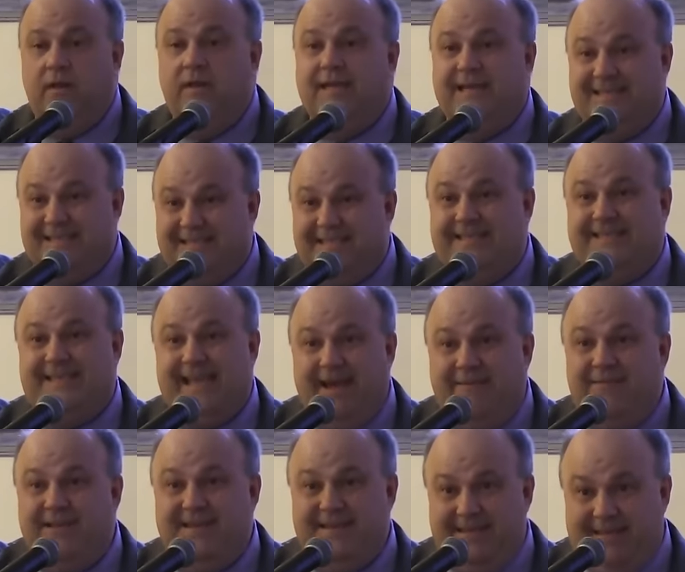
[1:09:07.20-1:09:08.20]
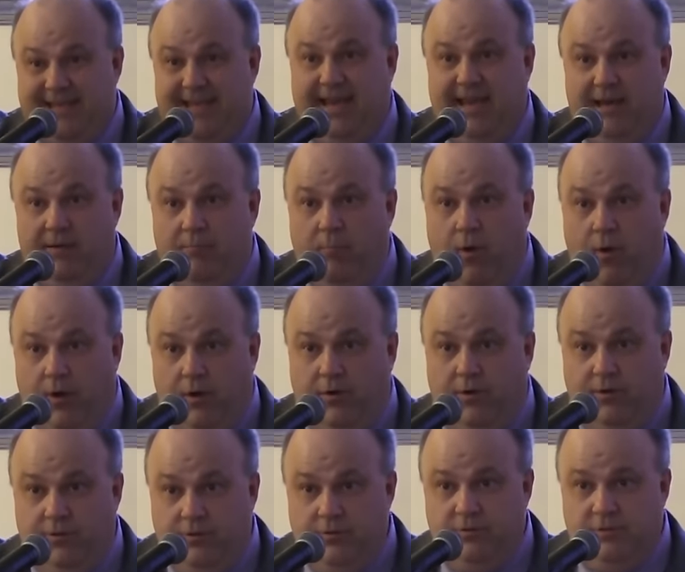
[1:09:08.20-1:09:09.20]
We look at 17
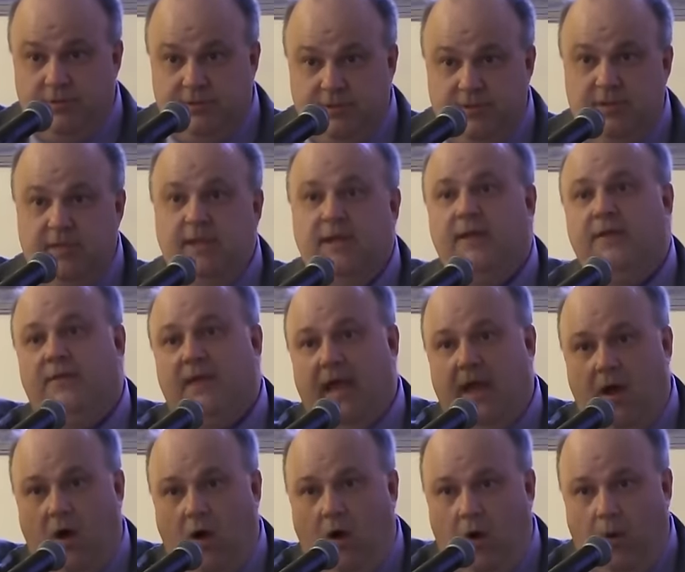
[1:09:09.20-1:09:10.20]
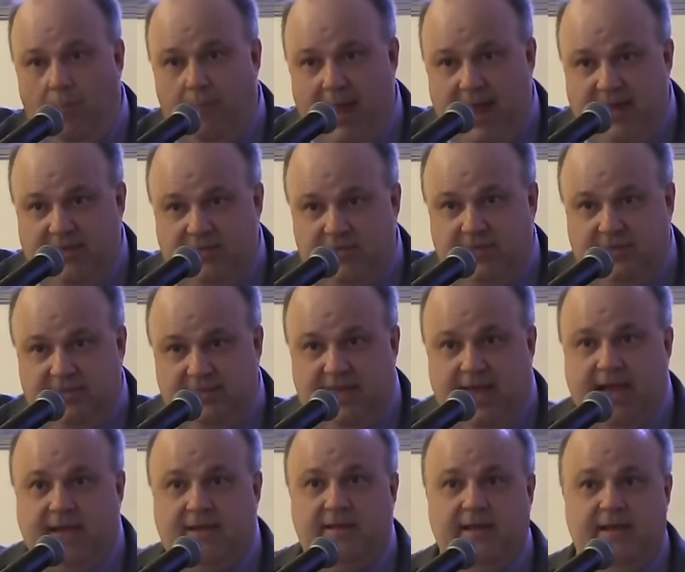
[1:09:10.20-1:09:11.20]
markers. They all matched
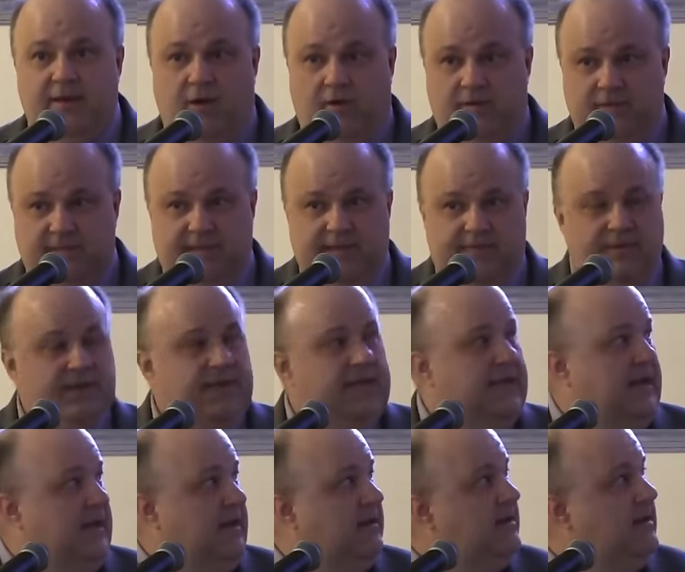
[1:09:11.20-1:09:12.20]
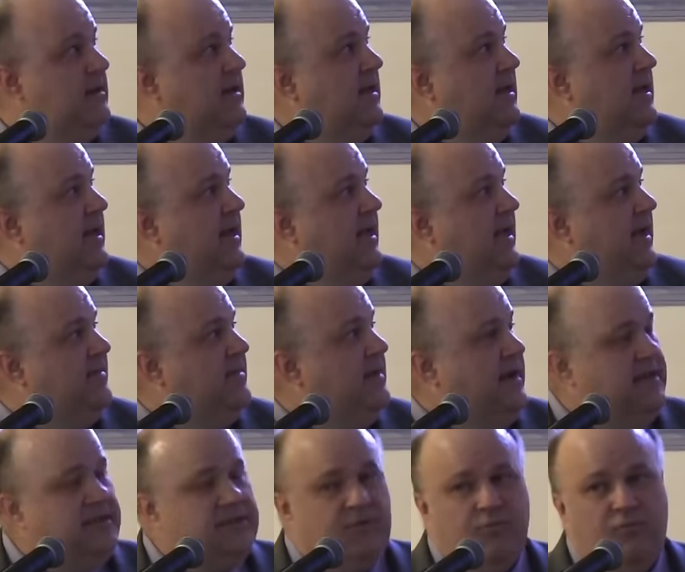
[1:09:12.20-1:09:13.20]
exactly at all 17. And
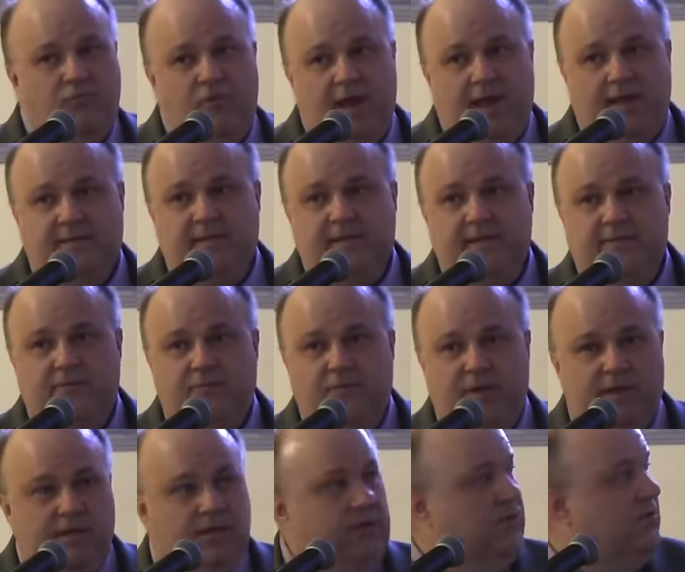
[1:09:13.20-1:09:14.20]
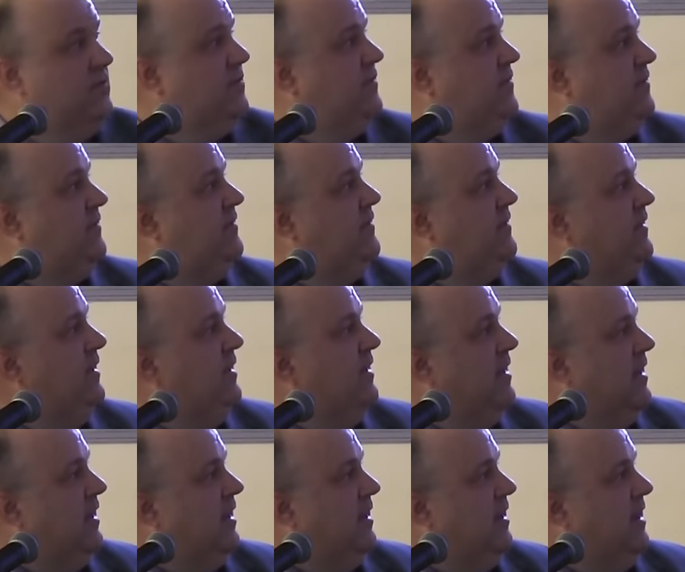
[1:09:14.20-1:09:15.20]
then as a relative, we used
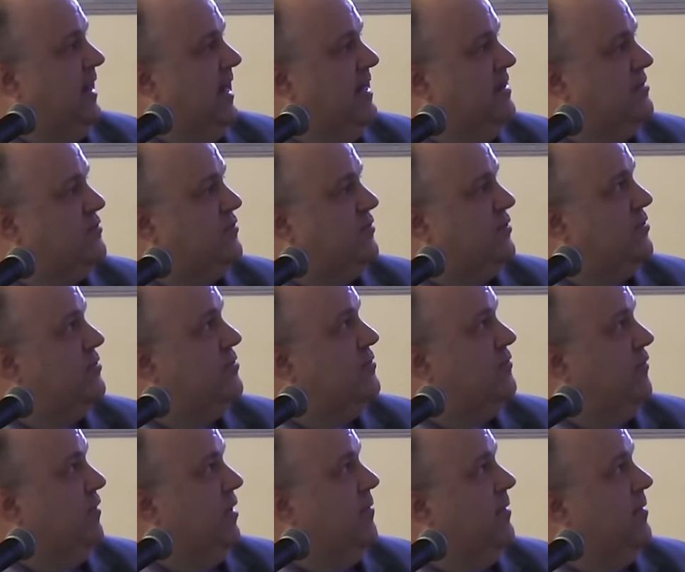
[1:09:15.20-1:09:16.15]
uh, Andrew